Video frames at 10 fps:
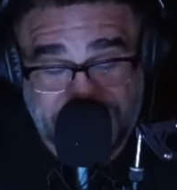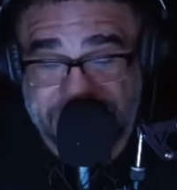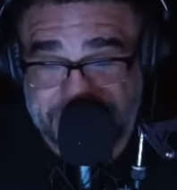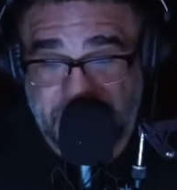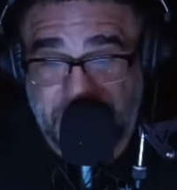us
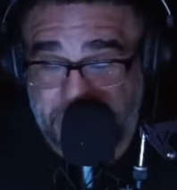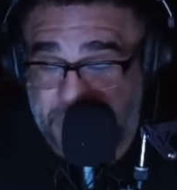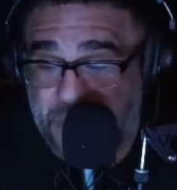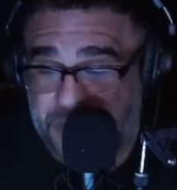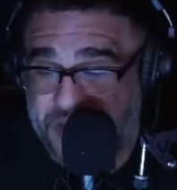know real
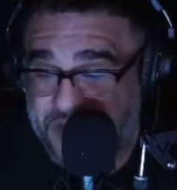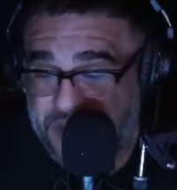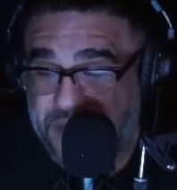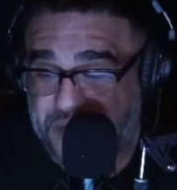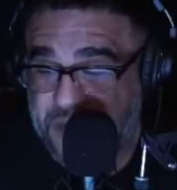quick how the
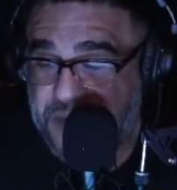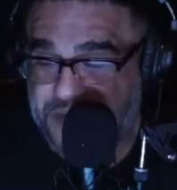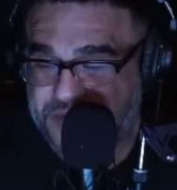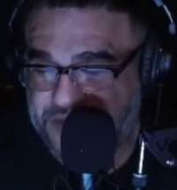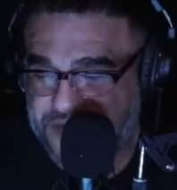fuck we was
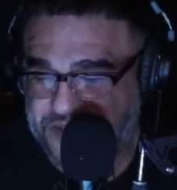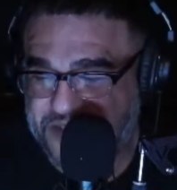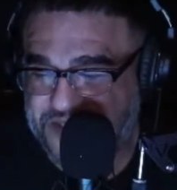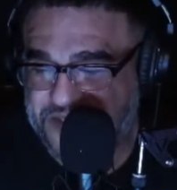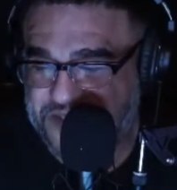in a
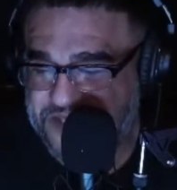recession.